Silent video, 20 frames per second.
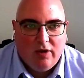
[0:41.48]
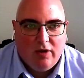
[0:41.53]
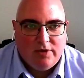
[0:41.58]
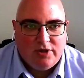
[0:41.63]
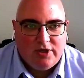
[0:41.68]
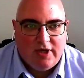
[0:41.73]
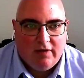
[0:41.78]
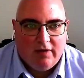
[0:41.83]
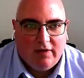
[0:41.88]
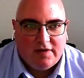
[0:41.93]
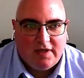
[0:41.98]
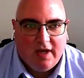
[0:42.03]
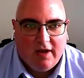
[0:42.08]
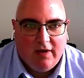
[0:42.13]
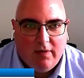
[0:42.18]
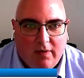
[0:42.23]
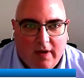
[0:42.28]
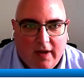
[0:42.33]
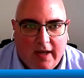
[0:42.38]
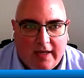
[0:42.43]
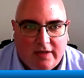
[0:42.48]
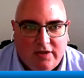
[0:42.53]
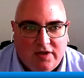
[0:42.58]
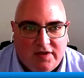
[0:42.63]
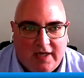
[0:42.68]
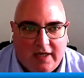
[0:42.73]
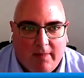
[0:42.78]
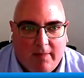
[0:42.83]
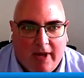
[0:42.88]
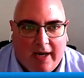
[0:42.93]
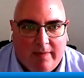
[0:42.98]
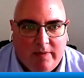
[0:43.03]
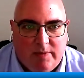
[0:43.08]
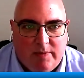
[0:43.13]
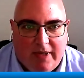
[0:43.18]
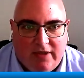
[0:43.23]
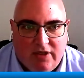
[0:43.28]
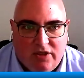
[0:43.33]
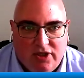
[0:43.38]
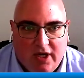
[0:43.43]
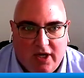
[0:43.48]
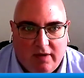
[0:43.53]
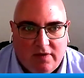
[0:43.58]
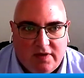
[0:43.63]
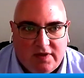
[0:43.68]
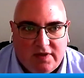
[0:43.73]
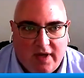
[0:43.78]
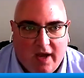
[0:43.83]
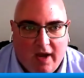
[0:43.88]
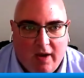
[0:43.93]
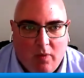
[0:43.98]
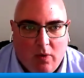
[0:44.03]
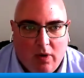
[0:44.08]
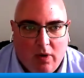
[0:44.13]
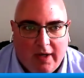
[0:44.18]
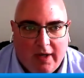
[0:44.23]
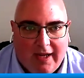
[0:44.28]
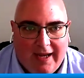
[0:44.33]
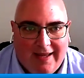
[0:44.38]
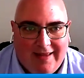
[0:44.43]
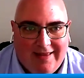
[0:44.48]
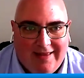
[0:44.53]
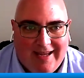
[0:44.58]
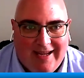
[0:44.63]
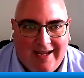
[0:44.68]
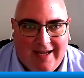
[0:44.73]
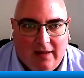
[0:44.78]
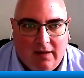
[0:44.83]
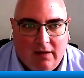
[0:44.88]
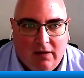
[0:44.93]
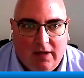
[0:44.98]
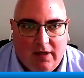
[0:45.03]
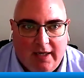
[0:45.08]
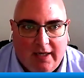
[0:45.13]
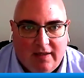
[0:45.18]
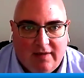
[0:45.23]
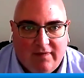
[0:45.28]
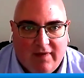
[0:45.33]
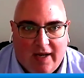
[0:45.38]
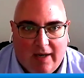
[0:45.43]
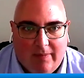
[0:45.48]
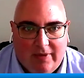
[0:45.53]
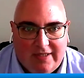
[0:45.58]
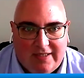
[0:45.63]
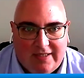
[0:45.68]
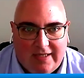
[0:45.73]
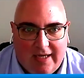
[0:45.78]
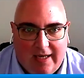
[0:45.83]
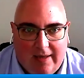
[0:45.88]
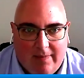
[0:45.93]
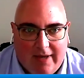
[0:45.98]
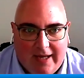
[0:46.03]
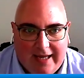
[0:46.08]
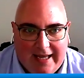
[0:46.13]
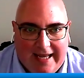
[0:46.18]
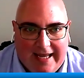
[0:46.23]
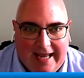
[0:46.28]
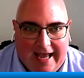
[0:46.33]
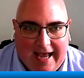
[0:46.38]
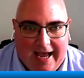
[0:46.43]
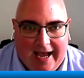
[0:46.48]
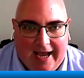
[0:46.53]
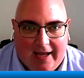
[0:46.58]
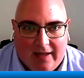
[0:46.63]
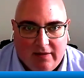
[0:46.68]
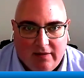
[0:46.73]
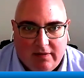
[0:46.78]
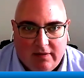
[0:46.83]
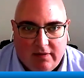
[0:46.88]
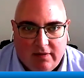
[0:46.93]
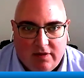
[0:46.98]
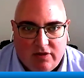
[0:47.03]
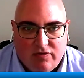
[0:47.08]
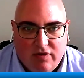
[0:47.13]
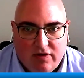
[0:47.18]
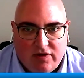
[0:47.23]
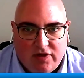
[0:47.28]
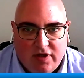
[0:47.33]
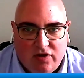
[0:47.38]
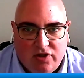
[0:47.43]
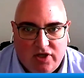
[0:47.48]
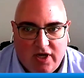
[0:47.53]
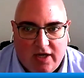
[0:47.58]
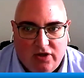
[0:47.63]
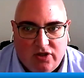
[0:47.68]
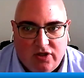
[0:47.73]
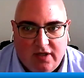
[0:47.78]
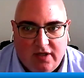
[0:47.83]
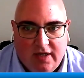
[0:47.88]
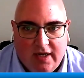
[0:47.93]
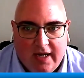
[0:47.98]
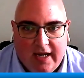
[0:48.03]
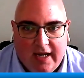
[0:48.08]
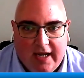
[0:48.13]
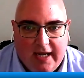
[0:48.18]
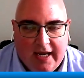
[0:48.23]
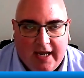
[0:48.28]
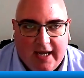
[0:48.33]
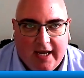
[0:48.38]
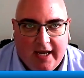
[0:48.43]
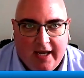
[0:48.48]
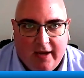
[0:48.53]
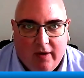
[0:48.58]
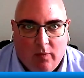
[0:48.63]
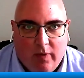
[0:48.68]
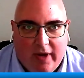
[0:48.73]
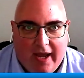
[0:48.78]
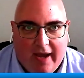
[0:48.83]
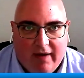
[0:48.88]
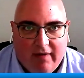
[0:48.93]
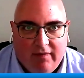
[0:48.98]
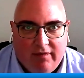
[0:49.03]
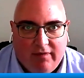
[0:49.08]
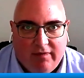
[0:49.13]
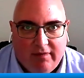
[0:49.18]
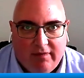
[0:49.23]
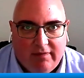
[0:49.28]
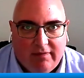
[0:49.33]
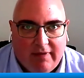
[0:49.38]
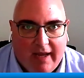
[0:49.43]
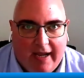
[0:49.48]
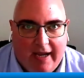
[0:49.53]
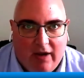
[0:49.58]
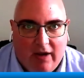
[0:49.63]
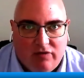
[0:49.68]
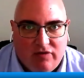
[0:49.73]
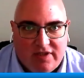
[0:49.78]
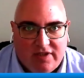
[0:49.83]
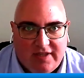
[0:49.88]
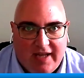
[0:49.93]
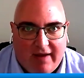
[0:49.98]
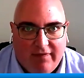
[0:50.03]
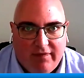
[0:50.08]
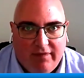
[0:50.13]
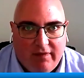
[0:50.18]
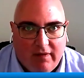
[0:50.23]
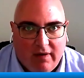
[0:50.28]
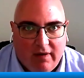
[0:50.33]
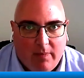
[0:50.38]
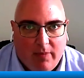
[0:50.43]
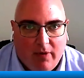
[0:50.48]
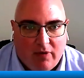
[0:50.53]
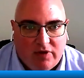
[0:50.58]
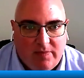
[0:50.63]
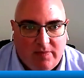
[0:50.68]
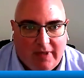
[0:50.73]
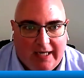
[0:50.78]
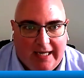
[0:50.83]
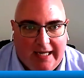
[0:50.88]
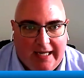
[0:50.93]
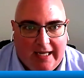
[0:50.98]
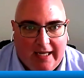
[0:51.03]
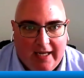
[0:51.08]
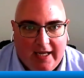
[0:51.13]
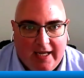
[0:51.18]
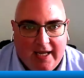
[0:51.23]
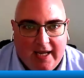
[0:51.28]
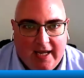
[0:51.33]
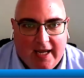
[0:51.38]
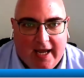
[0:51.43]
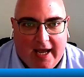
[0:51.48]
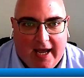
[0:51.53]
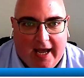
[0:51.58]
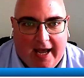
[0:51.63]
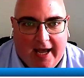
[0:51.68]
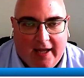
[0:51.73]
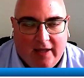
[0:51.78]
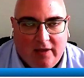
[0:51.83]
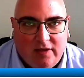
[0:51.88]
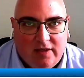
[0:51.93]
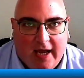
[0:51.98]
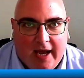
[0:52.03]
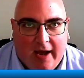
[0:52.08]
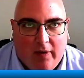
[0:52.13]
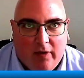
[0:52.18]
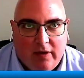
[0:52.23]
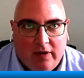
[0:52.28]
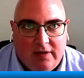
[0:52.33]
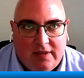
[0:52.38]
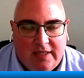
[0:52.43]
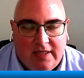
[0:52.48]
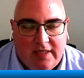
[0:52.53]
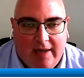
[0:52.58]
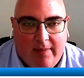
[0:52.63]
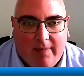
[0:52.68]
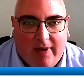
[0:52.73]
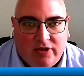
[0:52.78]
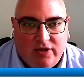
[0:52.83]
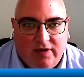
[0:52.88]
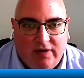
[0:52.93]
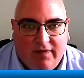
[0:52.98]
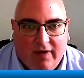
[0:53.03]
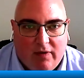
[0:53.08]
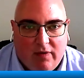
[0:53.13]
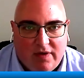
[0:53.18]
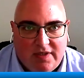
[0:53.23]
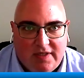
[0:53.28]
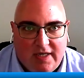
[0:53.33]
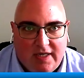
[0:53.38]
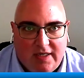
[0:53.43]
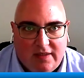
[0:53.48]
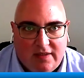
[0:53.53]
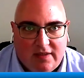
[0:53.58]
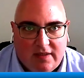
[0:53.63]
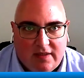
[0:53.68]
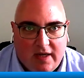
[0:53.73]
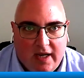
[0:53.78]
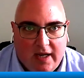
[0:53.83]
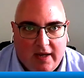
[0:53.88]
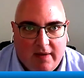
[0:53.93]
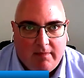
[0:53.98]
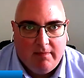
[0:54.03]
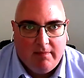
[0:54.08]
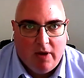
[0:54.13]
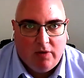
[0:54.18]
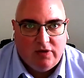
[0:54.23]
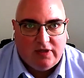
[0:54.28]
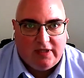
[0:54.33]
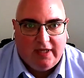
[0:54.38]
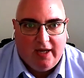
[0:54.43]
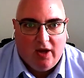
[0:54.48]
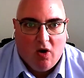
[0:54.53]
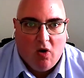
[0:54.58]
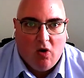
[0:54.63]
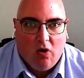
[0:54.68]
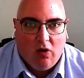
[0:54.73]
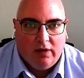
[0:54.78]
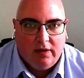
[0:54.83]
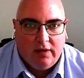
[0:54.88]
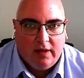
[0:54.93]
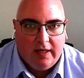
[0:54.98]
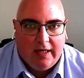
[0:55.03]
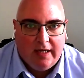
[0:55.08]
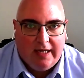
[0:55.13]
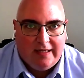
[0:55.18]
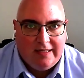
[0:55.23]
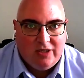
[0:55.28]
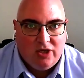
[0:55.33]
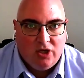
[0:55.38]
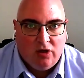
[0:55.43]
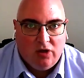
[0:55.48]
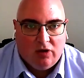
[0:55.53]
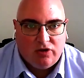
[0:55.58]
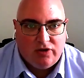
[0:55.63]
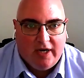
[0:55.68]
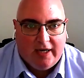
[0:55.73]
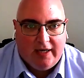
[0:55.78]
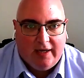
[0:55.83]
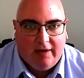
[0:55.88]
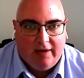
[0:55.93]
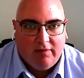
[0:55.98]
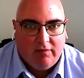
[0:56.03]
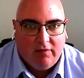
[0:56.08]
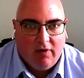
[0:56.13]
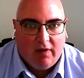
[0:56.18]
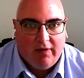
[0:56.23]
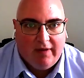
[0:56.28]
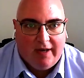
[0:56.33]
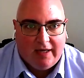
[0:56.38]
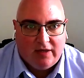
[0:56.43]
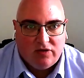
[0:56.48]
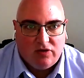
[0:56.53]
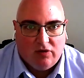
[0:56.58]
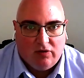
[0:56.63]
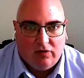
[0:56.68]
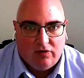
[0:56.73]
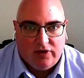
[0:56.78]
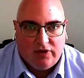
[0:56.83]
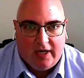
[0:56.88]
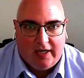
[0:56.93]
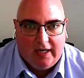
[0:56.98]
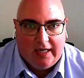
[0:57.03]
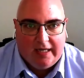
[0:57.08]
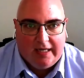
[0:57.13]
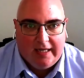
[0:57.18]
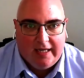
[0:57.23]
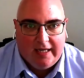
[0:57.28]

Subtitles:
Michelle. So, as you said, my name is Peter Jones. I work in the Learning and Development team at the Stroke Association. We have 800 staff, approximately, and our team actually focuses mostly on internal training rather than external training.